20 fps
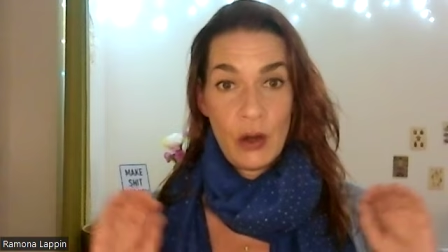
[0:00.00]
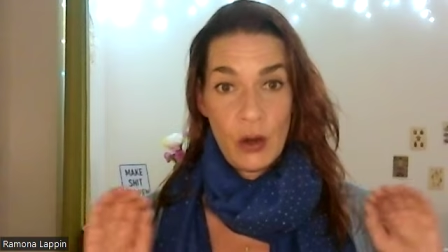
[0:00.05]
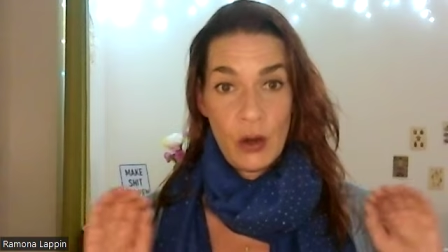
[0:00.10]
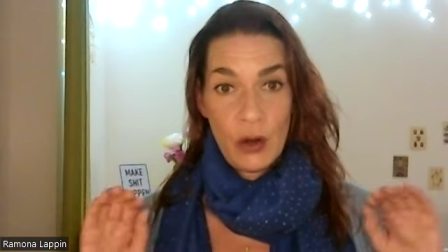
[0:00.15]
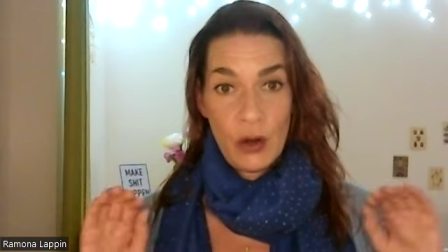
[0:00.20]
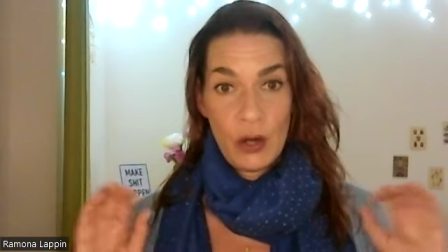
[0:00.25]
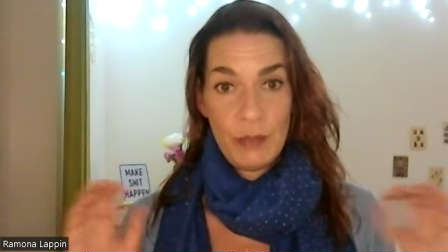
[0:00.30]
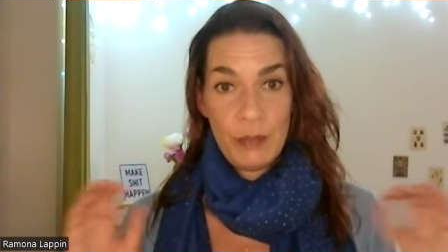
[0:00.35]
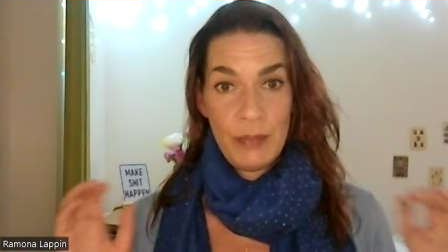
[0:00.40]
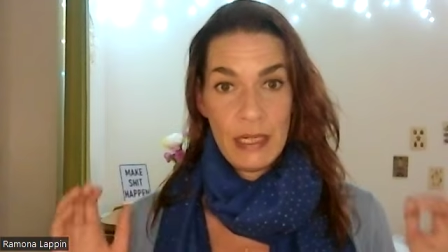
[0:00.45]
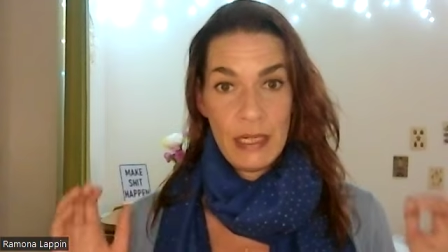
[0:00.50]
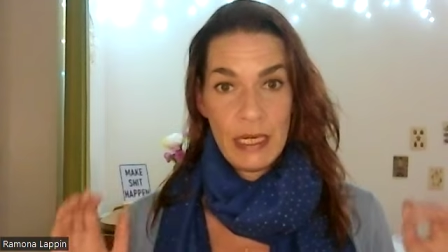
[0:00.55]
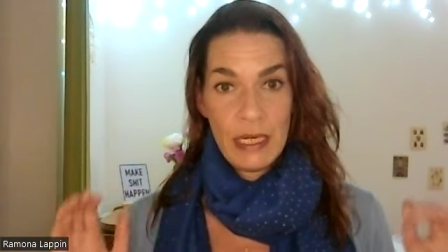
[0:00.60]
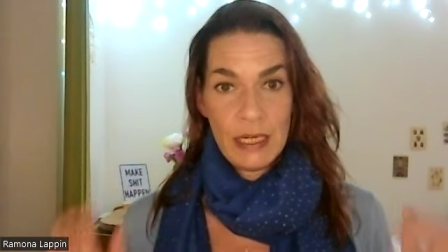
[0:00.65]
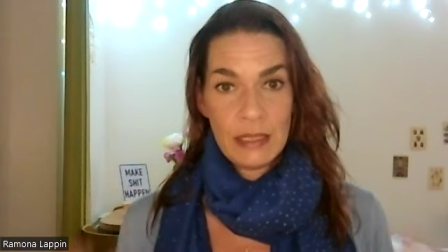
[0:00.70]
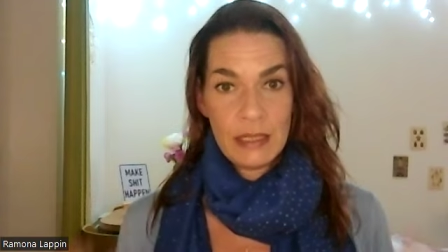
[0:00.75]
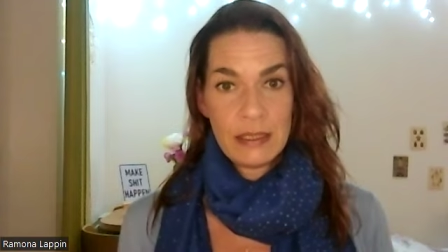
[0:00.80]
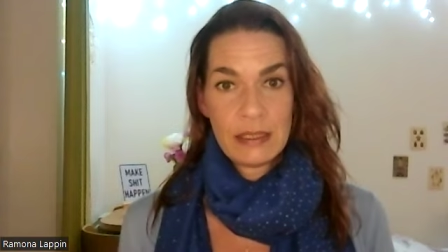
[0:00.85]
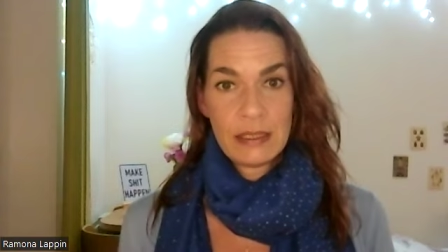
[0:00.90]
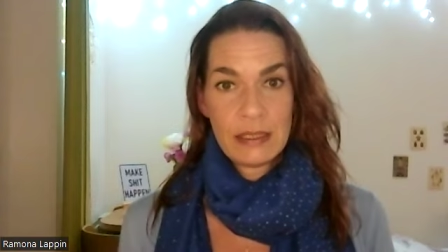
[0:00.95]
all
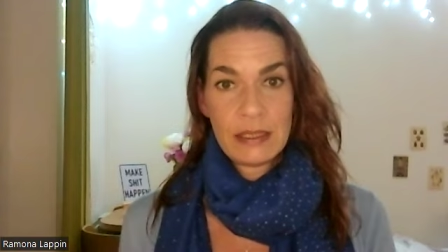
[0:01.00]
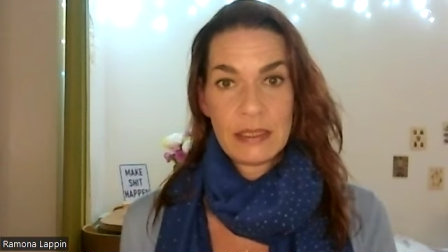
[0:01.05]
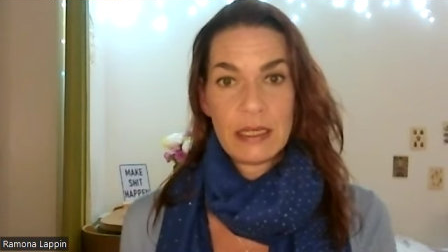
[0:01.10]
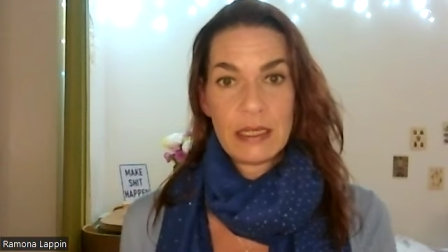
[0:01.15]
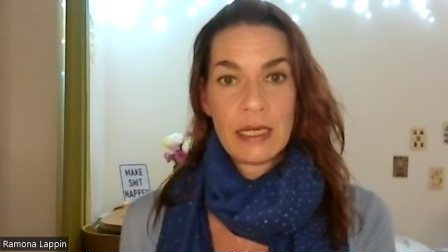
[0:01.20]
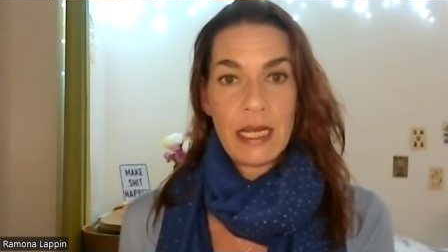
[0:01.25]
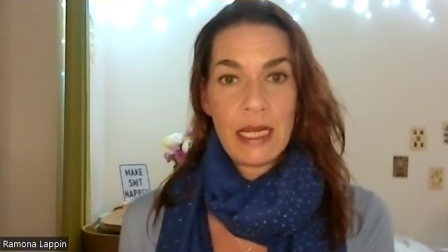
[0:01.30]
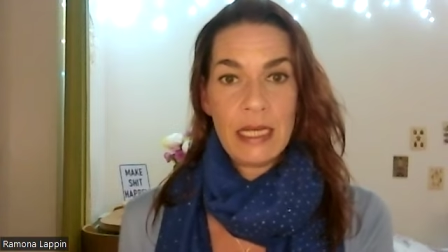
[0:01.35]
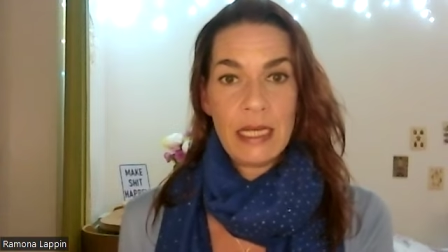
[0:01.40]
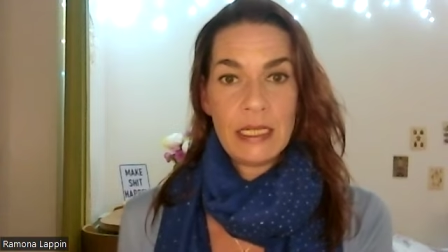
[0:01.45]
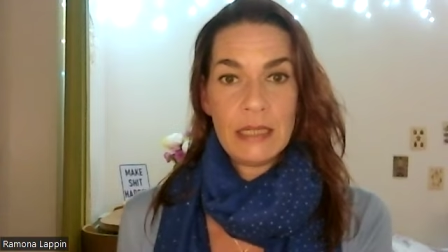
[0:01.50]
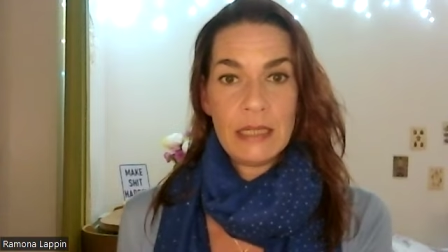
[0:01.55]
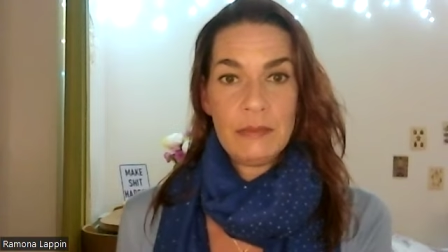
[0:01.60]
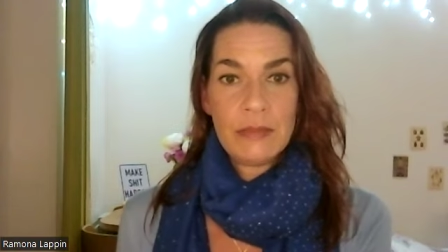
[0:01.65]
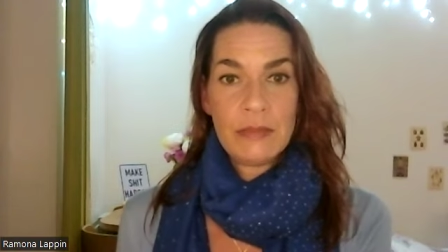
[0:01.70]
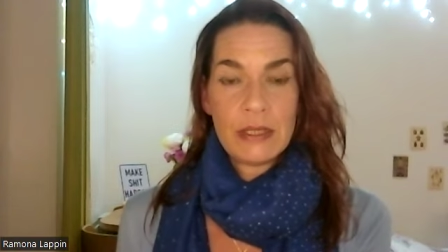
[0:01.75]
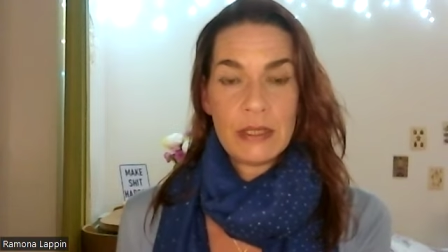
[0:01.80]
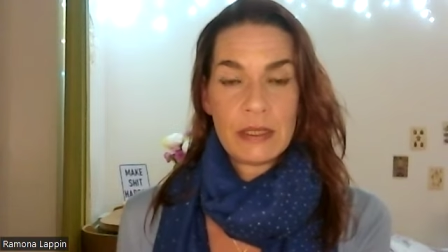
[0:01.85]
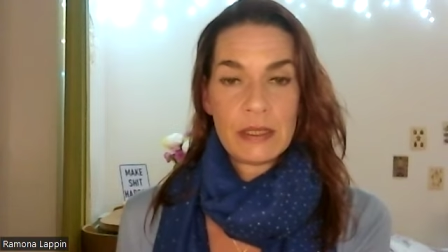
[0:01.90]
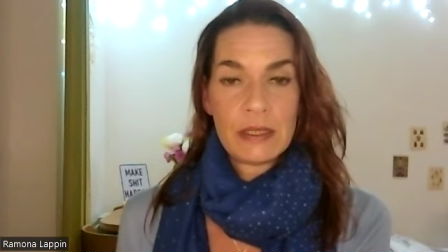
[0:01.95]
beings,
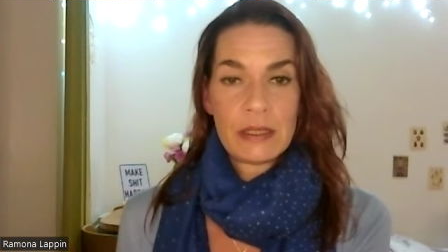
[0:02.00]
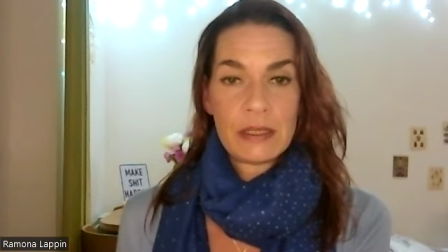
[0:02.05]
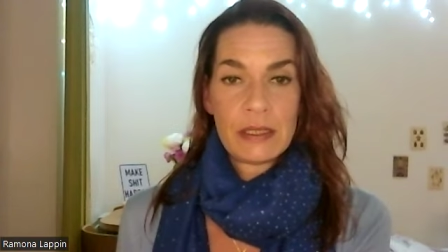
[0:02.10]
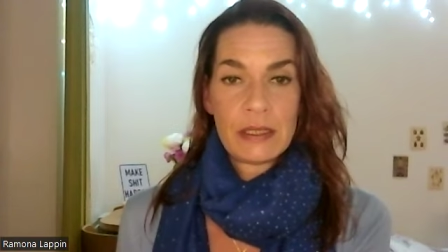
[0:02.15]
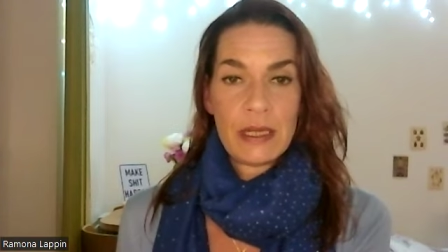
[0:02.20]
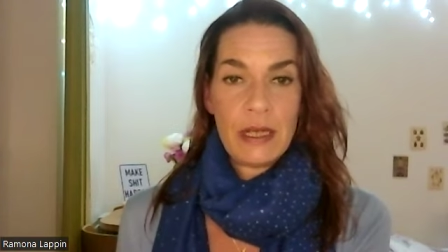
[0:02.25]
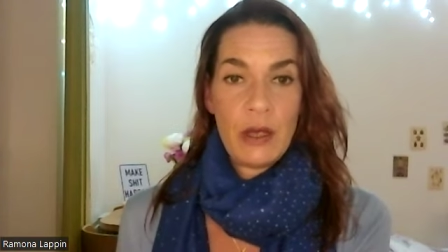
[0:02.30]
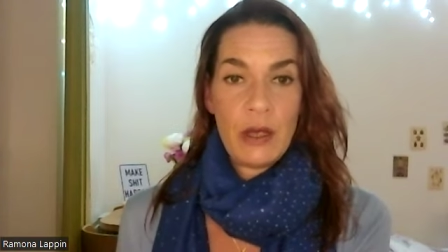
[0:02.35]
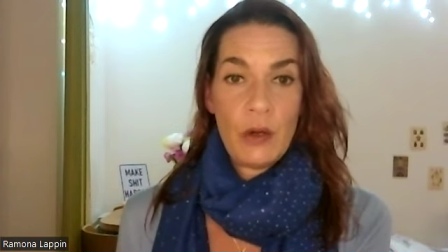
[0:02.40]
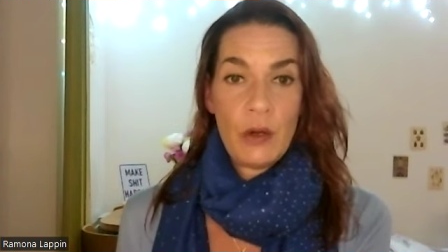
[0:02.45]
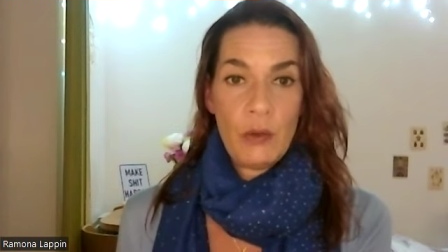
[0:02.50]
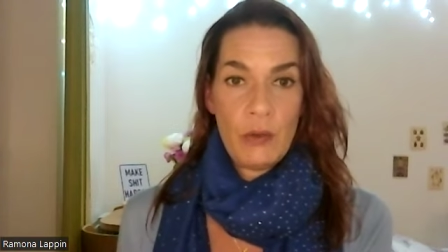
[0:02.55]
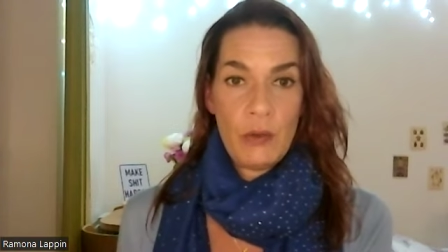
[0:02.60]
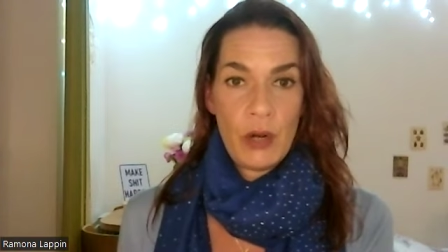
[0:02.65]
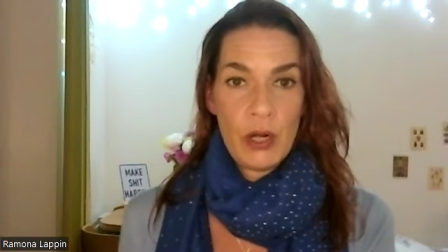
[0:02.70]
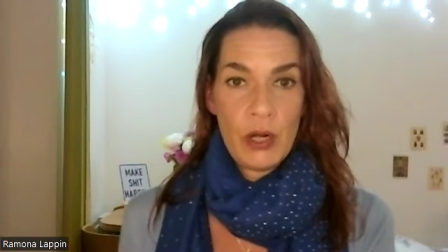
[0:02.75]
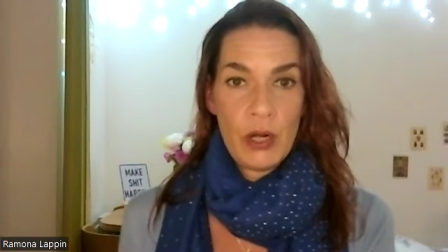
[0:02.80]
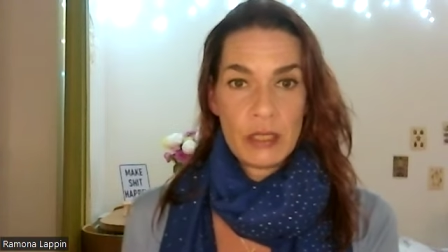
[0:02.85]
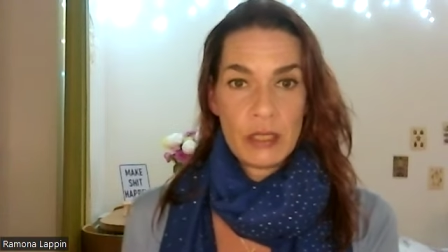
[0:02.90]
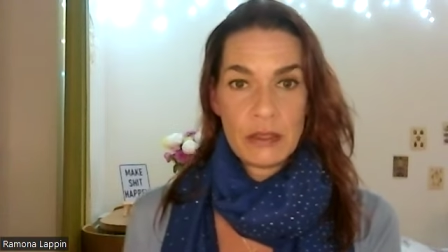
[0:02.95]
kingdoms,
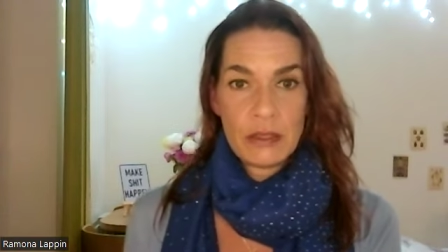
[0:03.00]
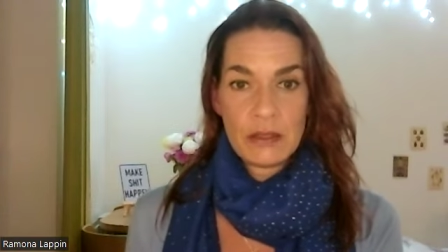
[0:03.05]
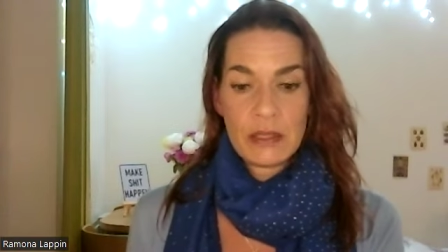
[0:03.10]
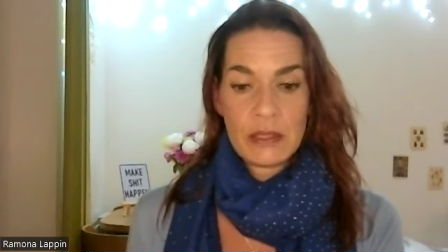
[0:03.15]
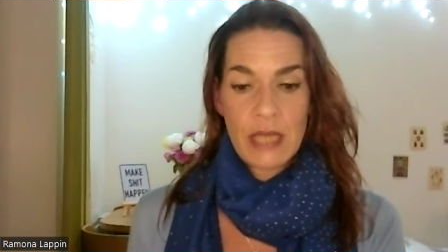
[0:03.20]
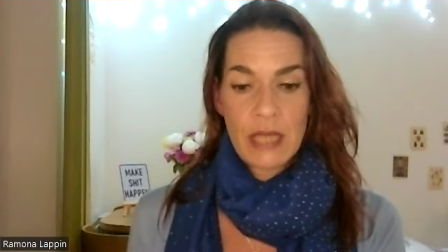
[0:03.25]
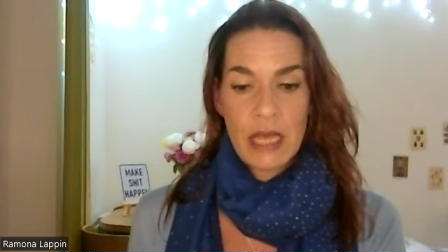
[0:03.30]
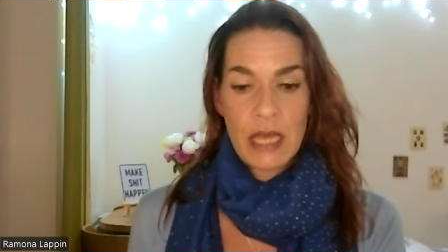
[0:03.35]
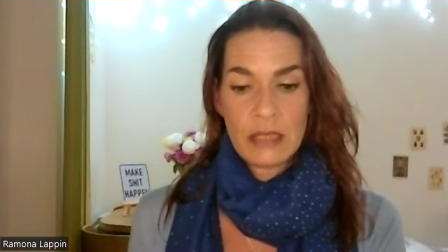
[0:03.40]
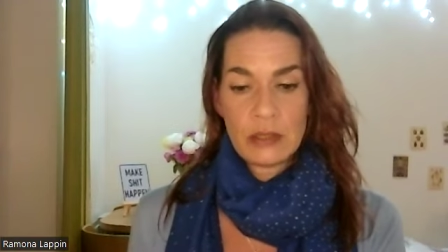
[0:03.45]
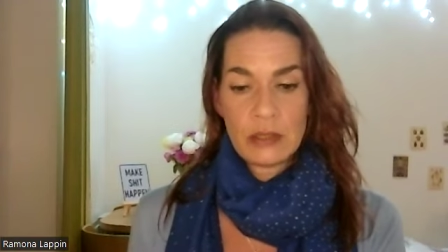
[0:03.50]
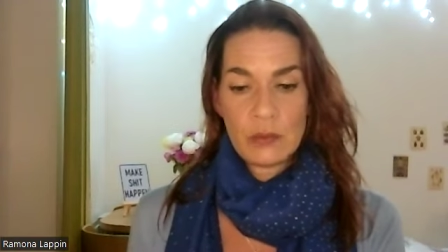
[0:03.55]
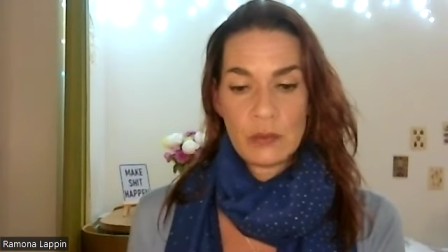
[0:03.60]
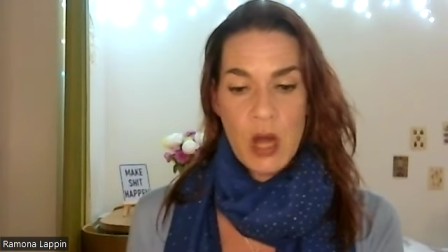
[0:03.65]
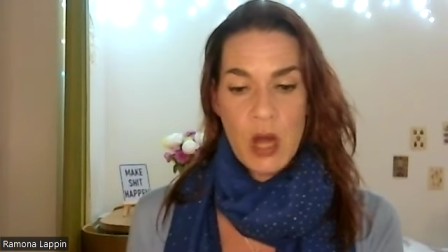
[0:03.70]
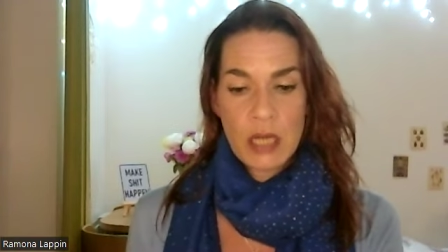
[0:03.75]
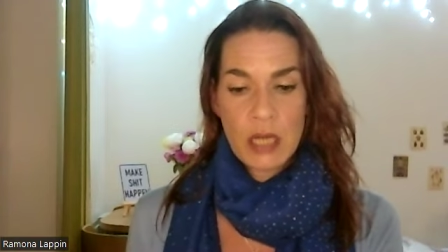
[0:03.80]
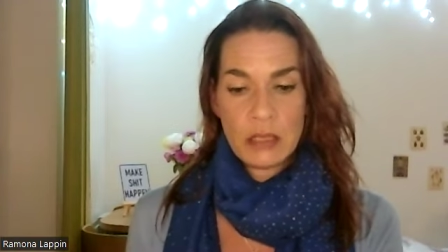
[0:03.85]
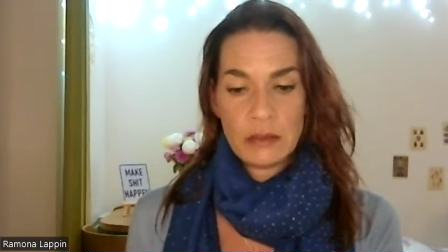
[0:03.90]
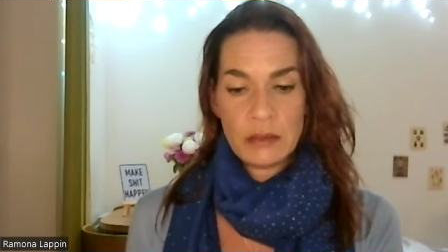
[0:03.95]
worlds as
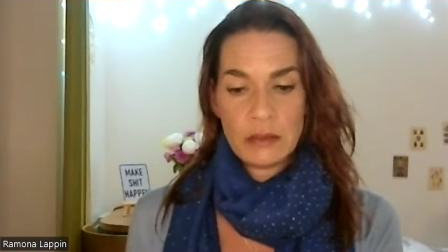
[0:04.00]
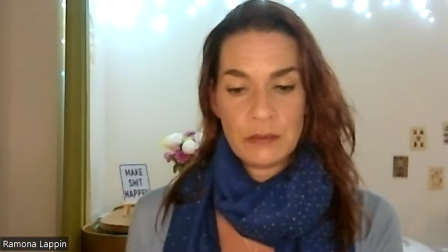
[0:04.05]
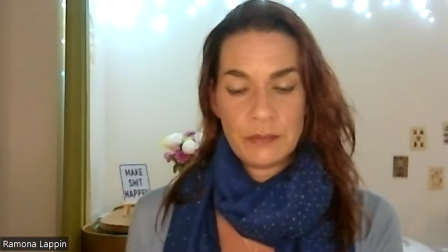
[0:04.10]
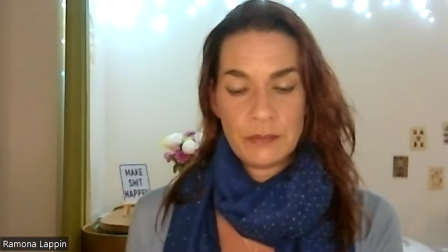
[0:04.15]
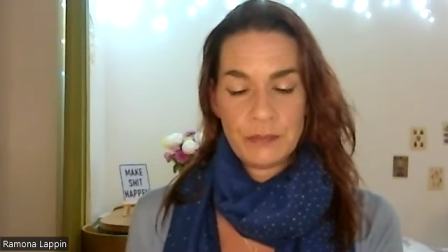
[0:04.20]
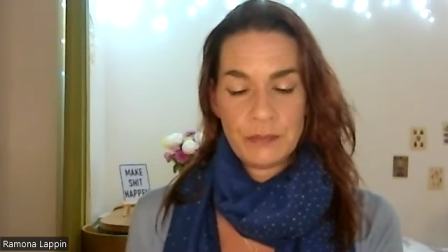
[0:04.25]
one.